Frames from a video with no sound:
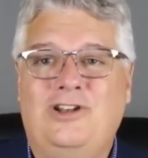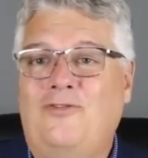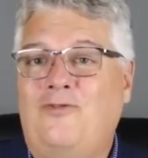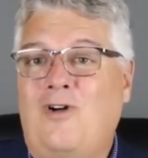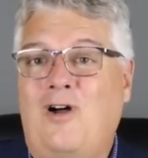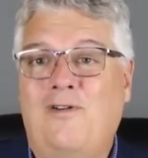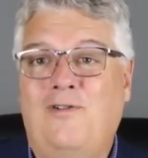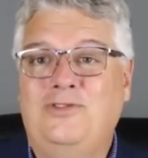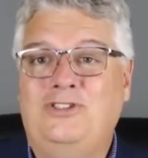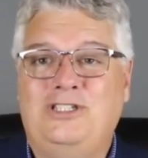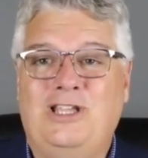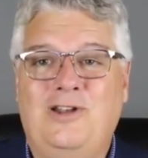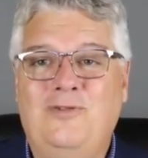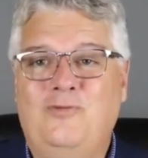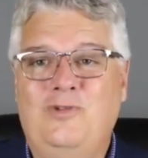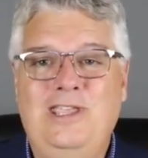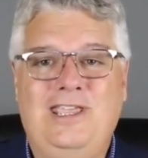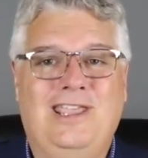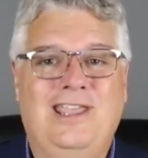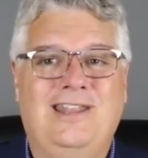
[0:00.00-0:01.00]
If all of a sudden
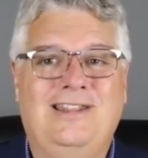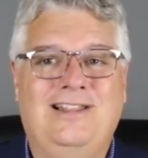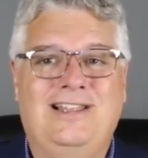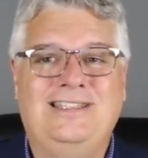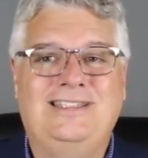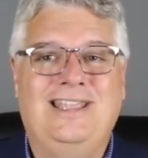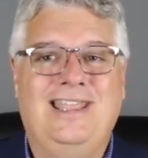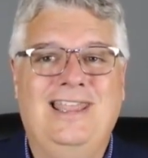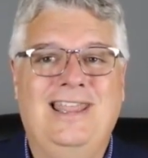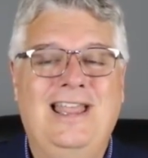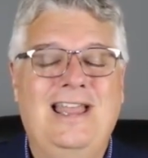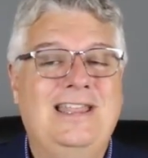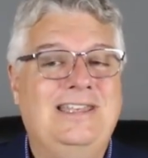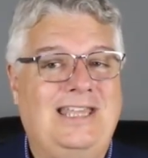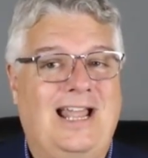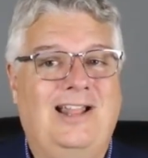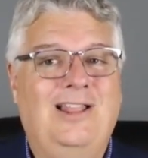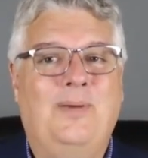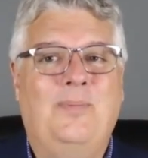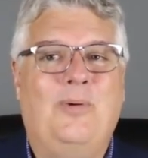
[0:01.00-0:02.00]
we can, let's say,
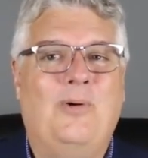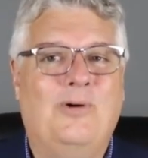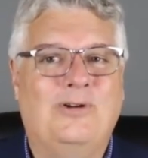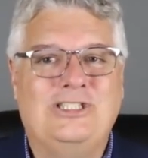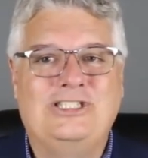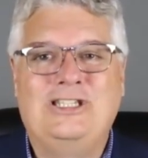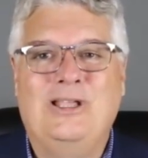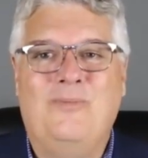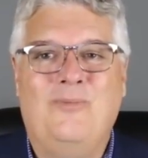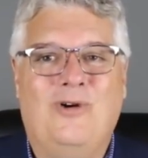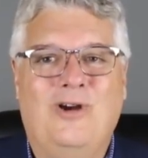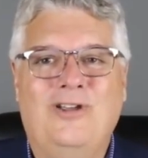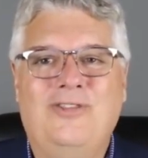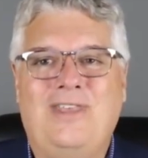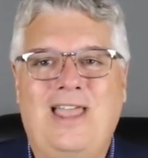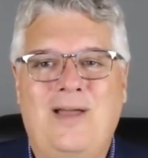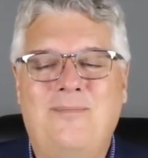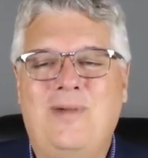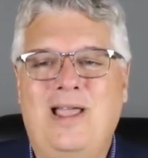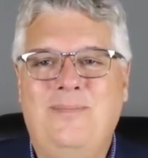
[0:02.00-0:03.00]
teleport somewhere,
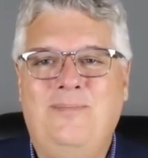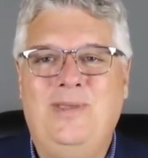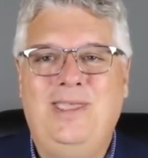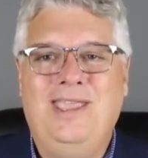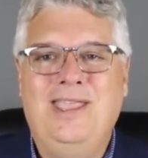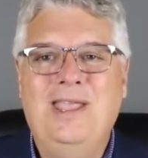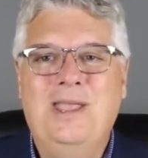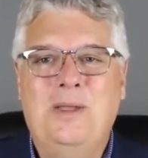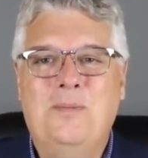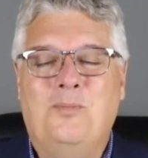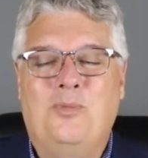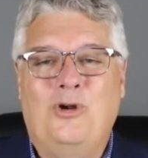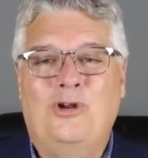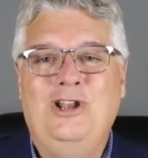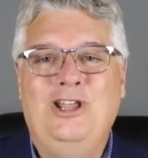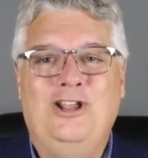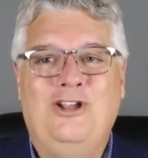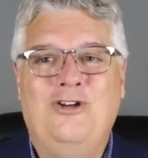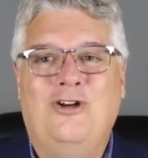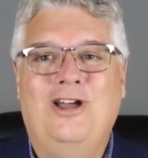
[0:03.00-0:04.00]
that might be
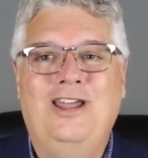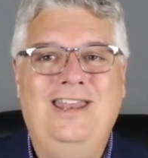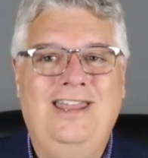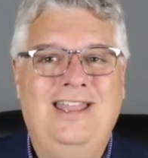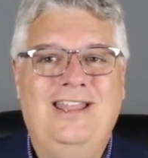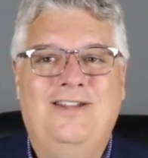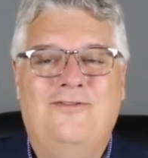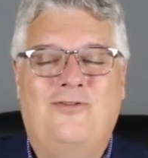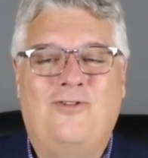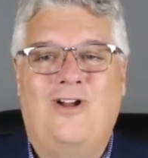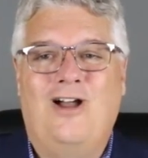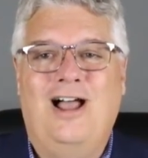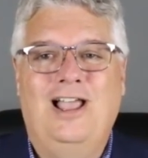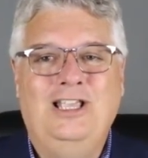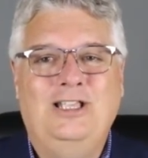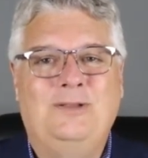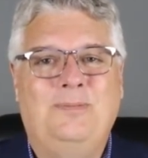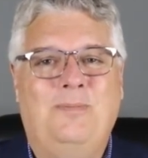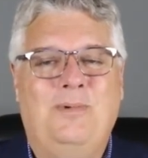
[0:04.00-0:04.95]
pretty good for us,